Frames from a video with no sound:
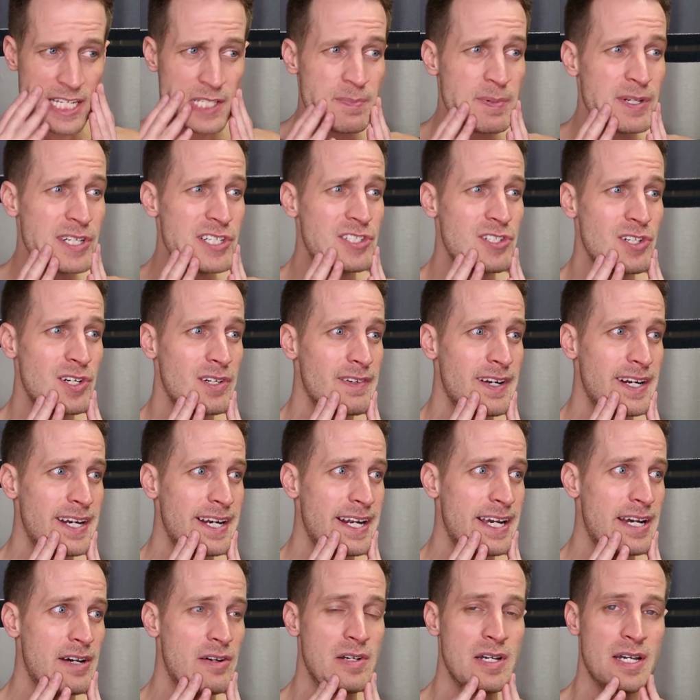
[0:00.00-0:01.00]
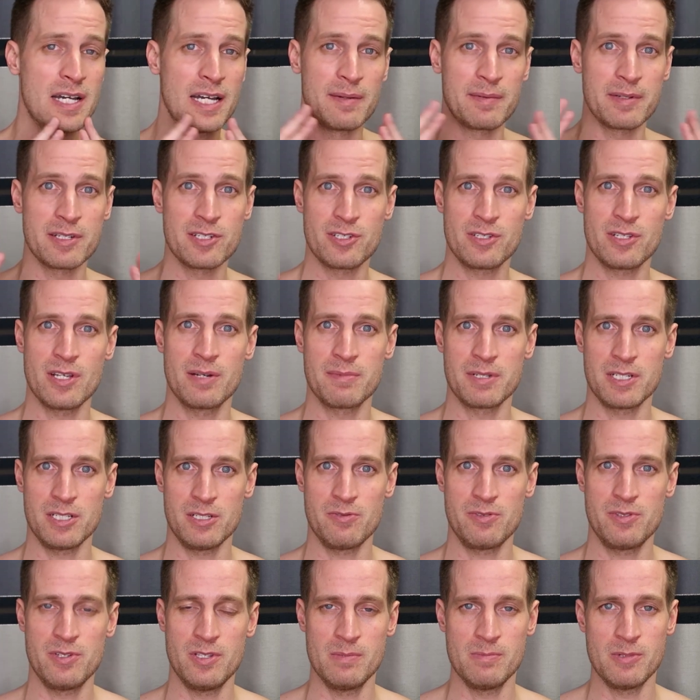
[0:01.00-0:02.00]
It's pretty short right now. I'm gonna
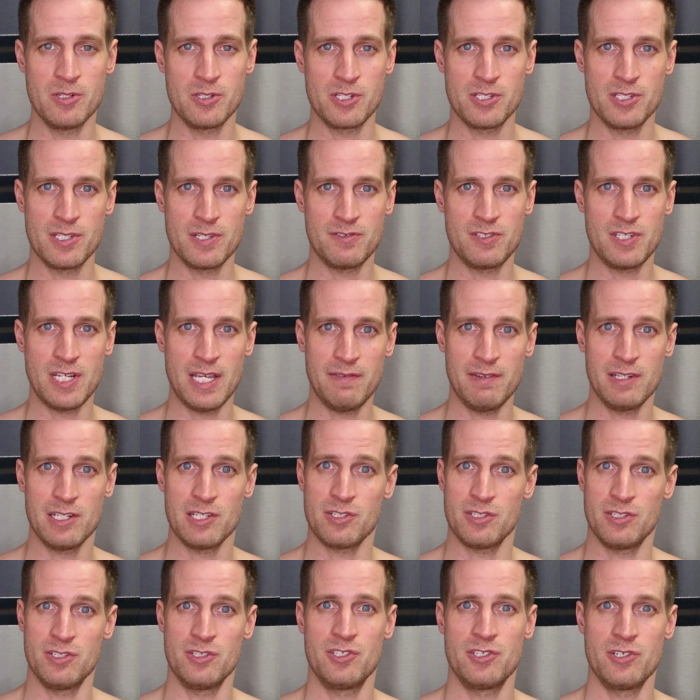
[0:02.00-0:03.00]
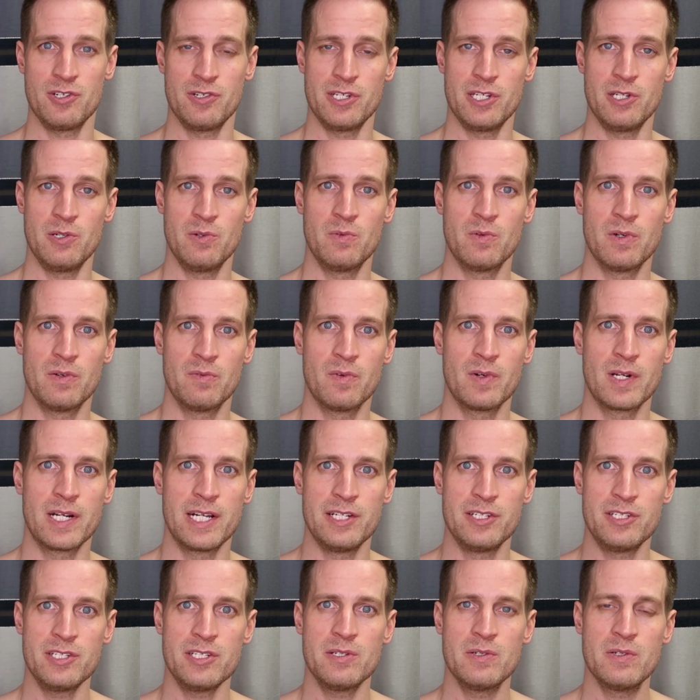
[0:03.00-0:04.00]
go through the motions of shaving just to show you what
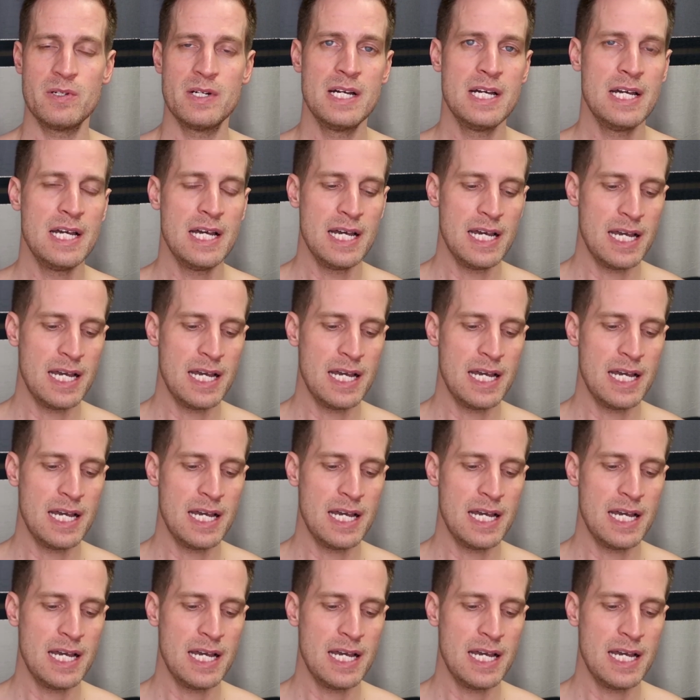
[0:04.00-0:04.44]
I do.